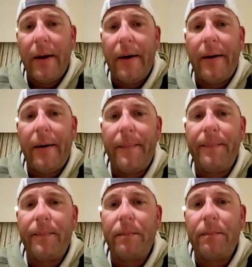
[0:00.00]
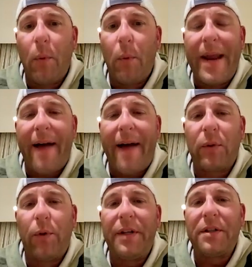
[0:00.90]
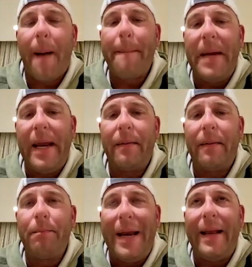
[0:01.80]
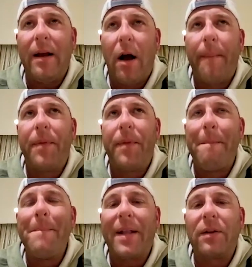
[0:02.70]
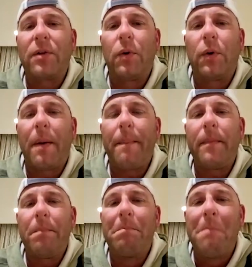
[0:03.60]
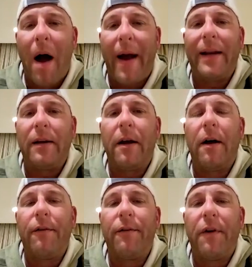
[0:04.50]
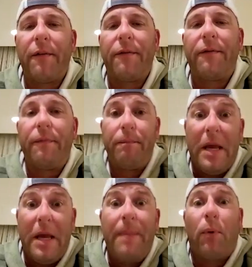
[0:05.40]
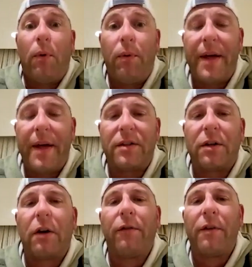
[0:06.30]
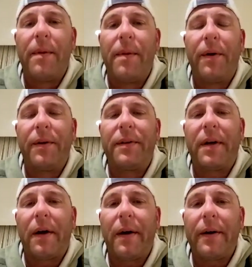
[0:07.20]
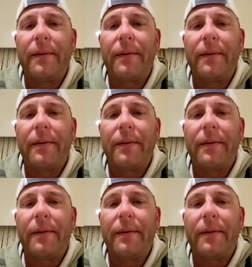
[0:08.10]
But we have to really stop beating up the mental mind of people that serve in the military.